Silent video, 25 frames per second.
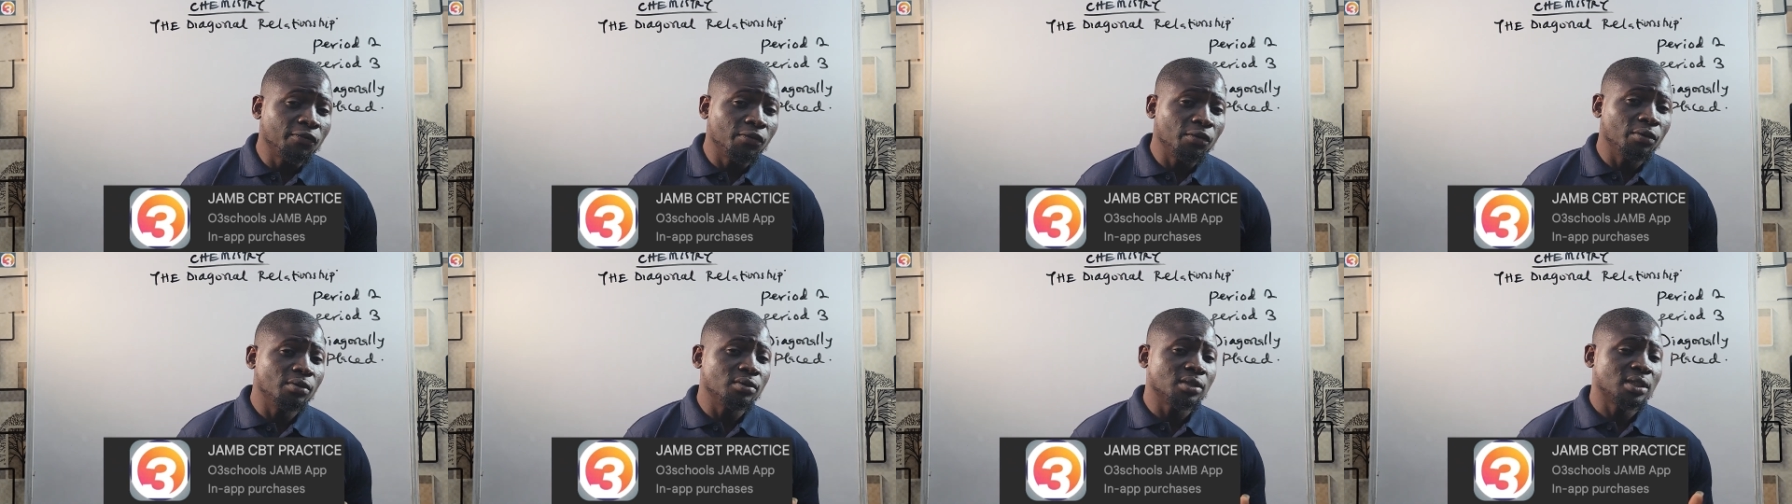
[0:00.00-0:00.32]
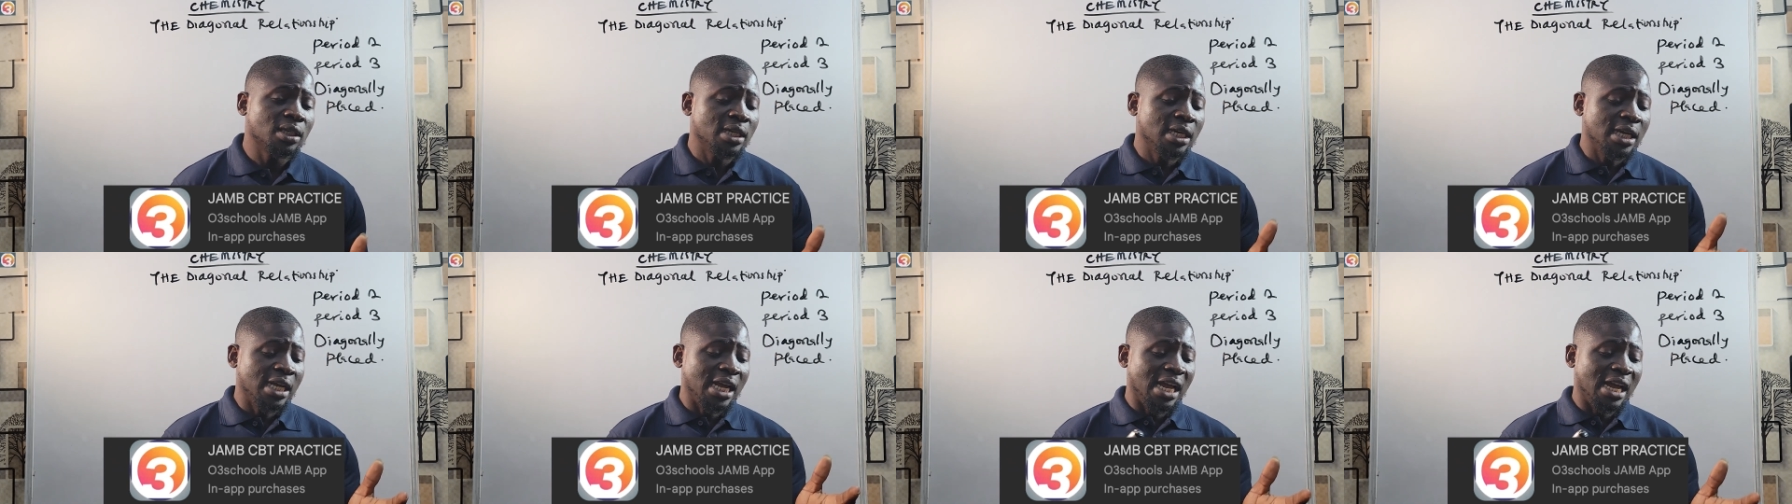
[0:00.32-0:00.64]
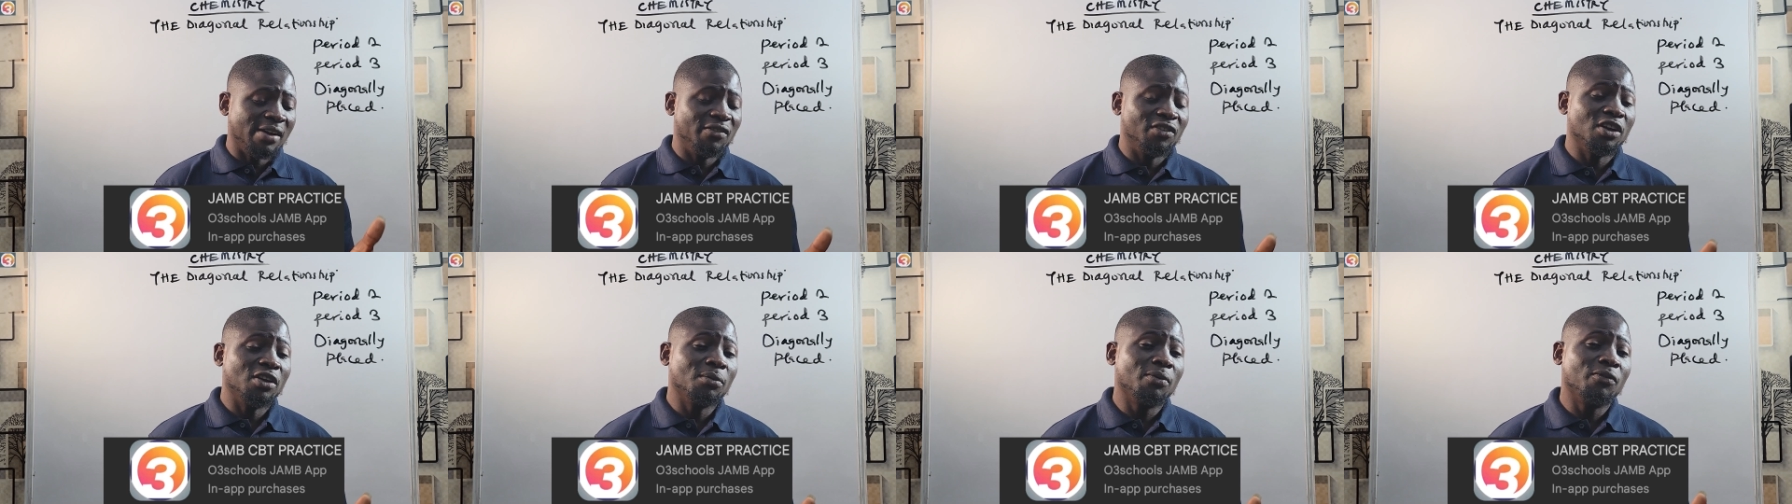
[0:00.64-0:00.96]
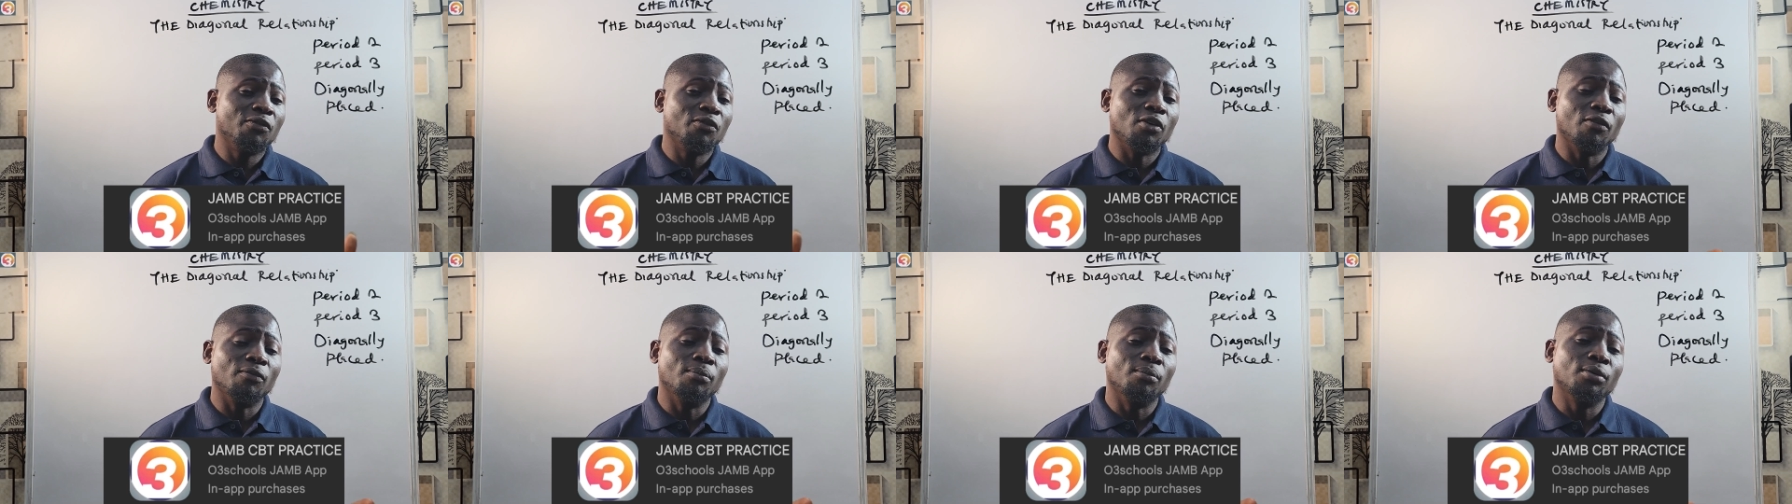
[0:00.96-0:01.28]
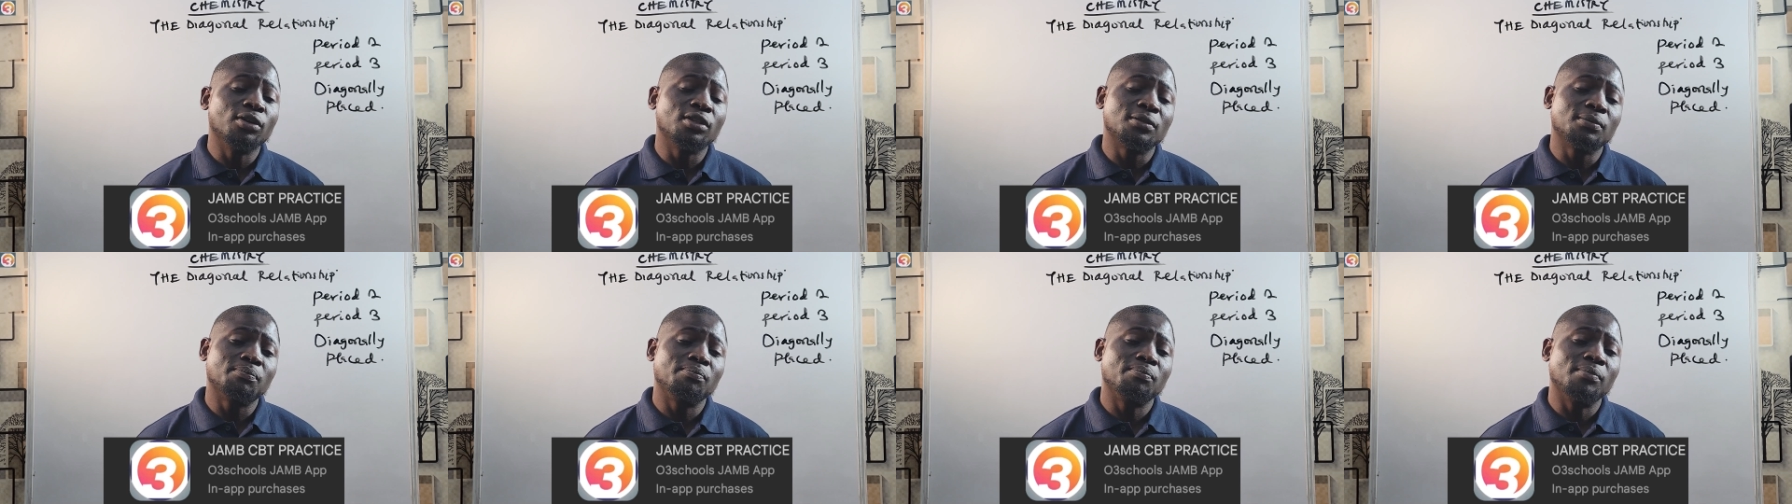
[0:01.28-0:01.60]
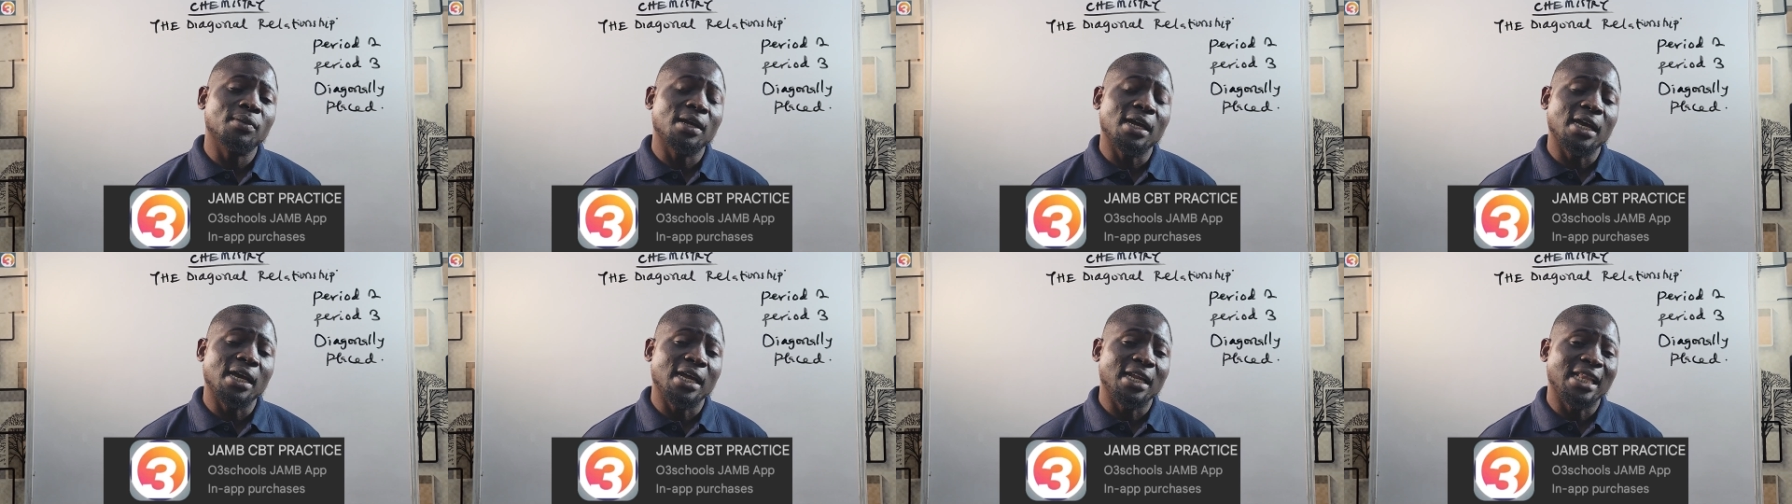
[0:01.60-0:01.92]
phones available for both
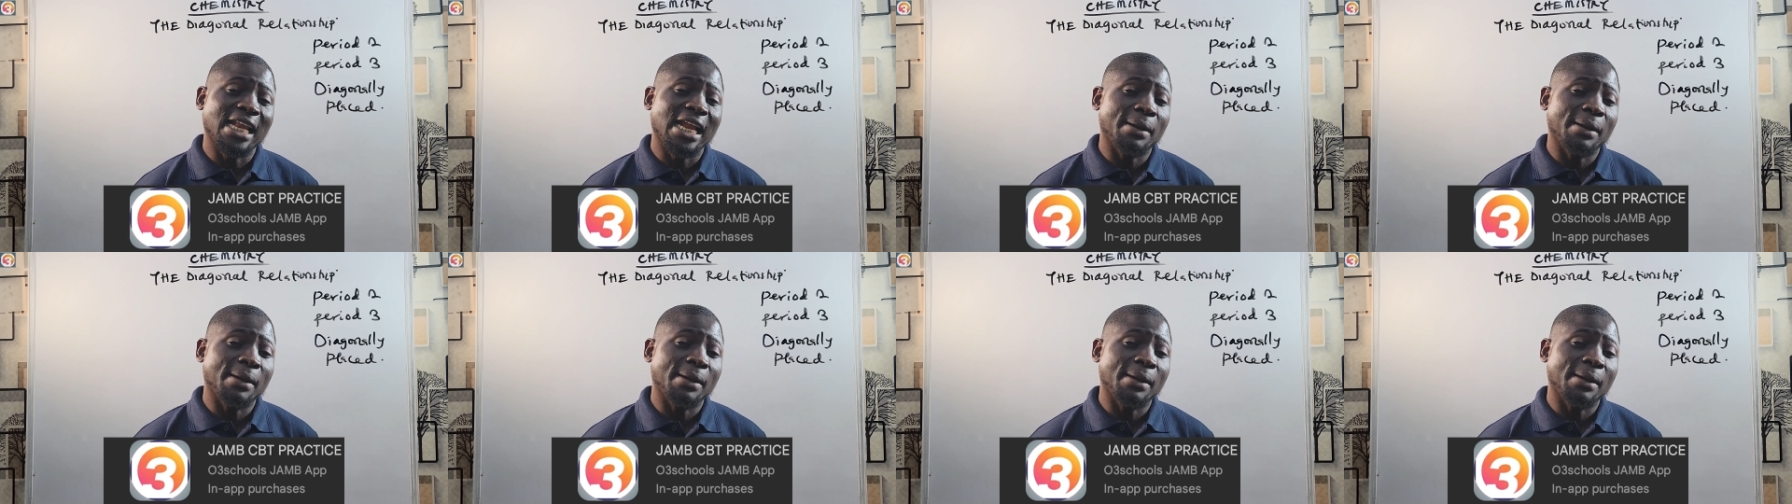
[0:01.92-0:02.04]
uh,